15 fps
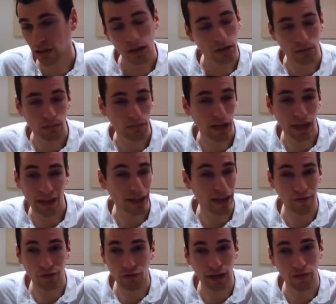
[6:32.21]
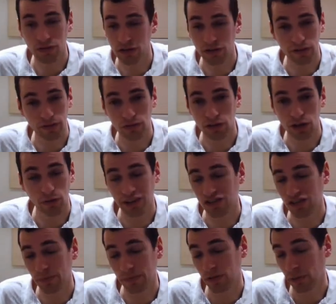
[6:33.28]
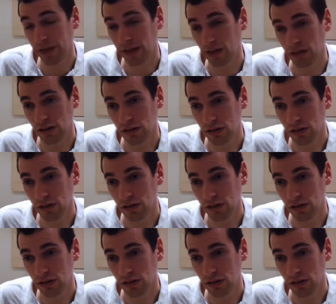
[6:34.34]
and every other direction in between.